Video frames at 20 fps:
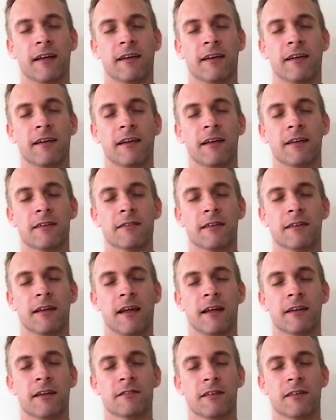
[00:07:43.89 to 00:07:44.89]

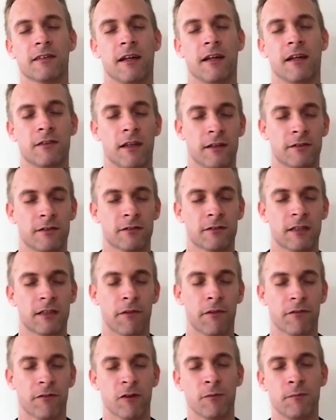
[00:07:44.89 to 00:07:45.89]
it's coming
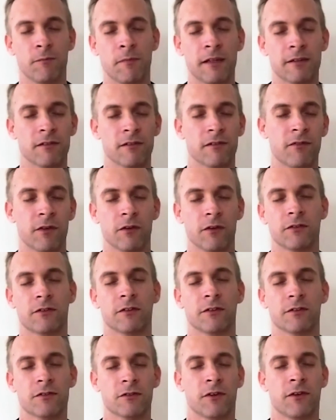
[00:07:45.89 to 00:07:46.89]
through me as a filter.
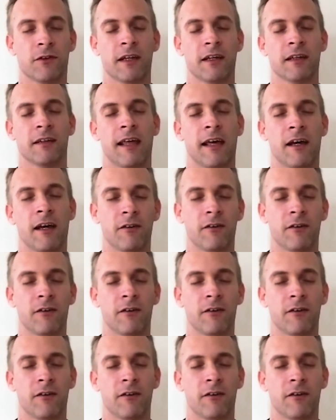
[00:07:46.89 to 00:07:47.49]
So I allow